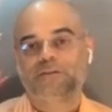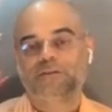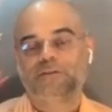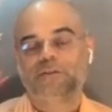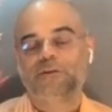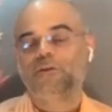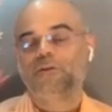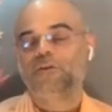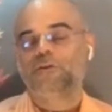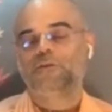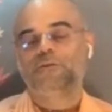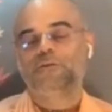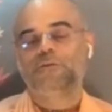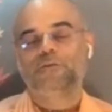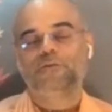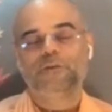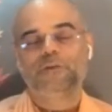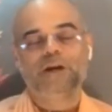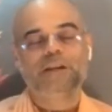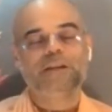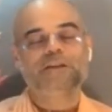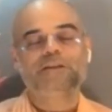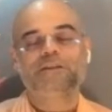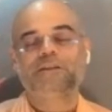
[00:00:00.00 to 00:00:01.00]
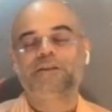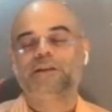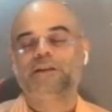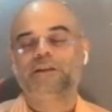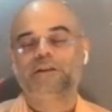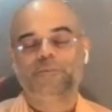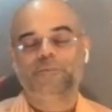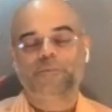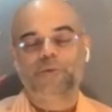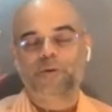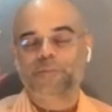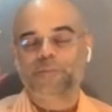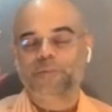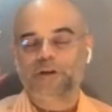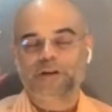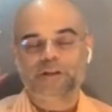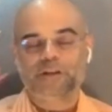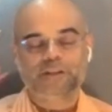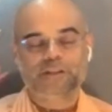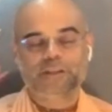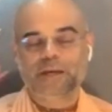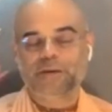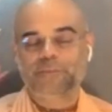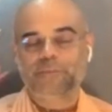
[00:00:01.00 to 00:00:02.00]
Oh, very senior, prominent
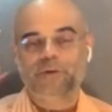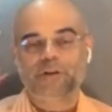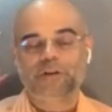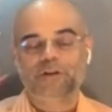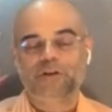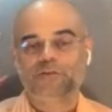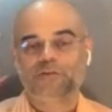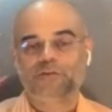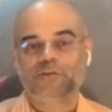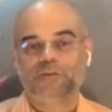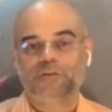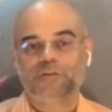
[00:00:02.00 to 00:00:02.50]
disciple of,